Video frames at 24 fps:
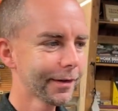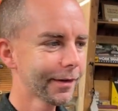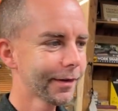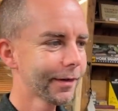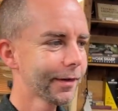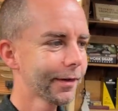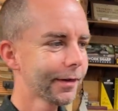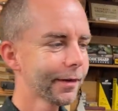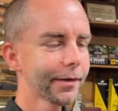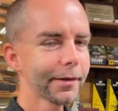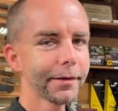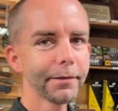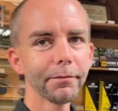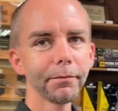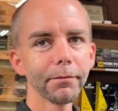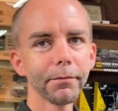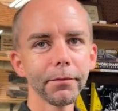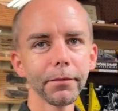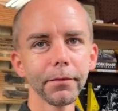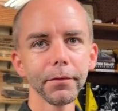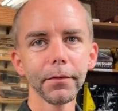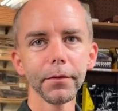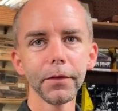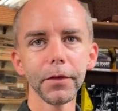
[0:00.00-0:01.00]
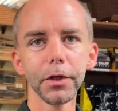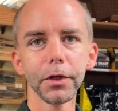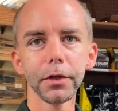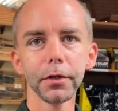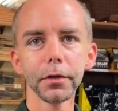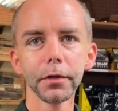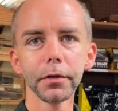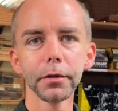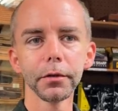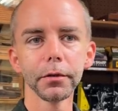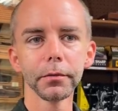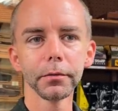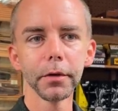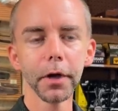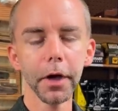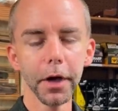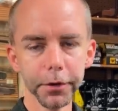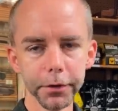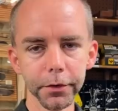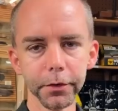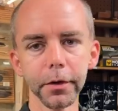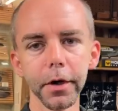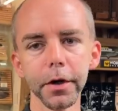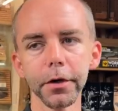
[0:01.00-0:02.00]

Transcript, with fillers: you live here in the in the Valley. I do.